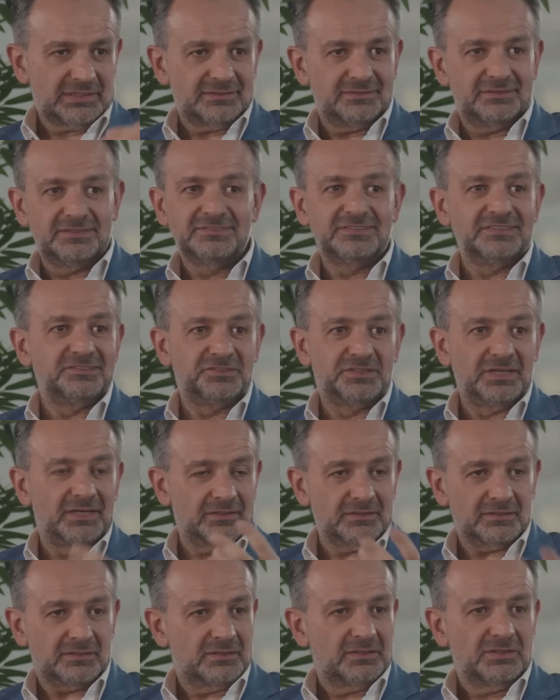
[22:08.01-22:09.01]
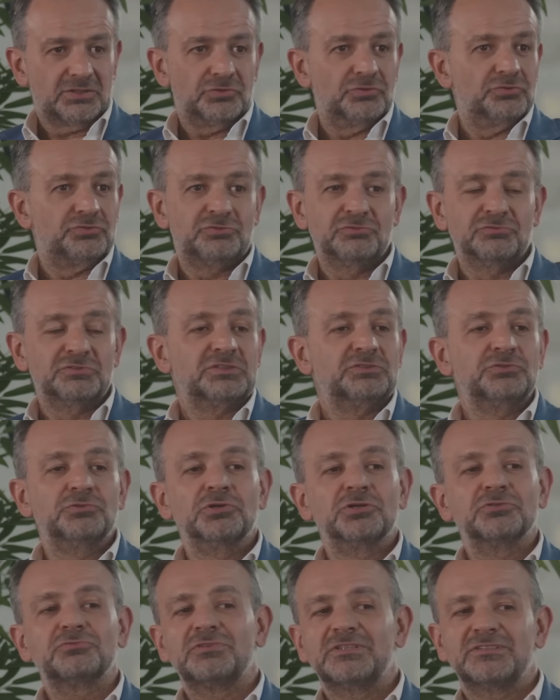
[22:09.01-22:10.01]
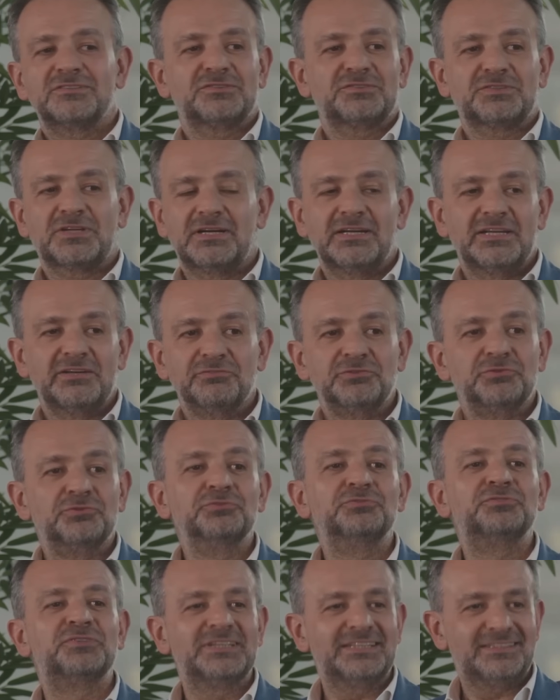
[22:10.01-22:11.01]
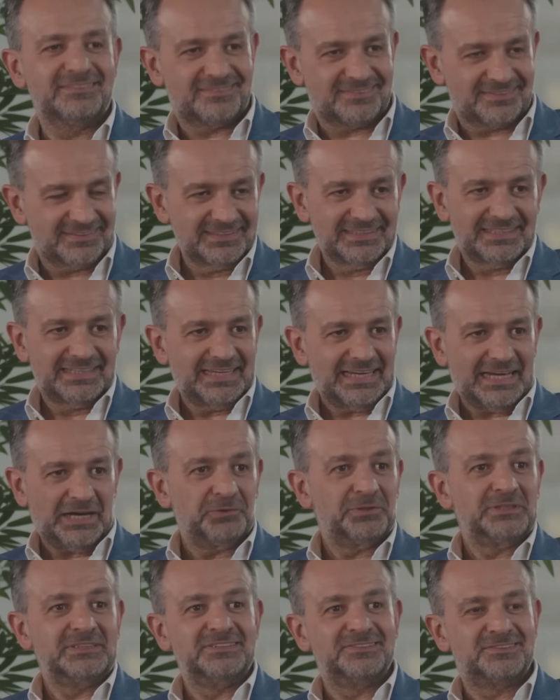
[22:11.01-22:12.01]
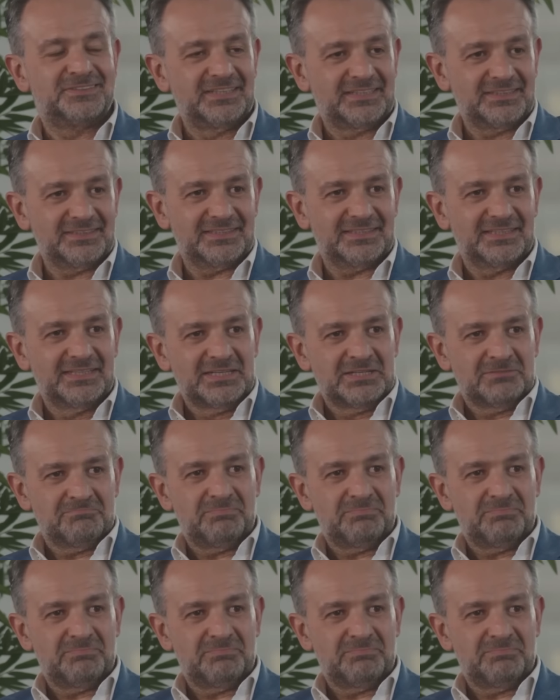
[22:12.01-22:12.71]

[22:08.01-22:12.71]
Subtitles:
This is done. The students do not necessarily have to see it how it is done,